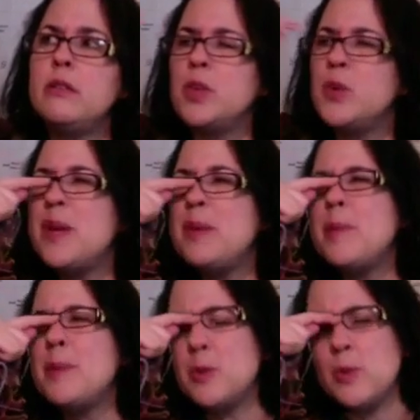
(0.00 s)
maybe
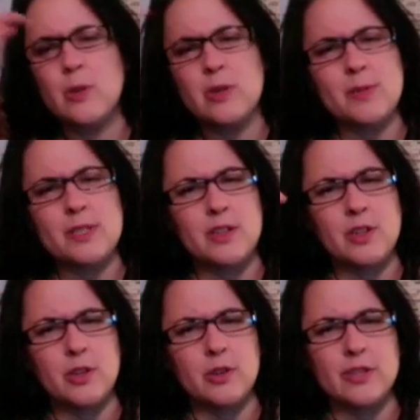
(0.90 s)
between Christmas and New
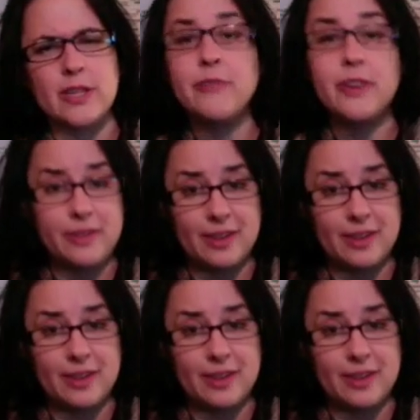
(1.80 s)
Year's, if I feel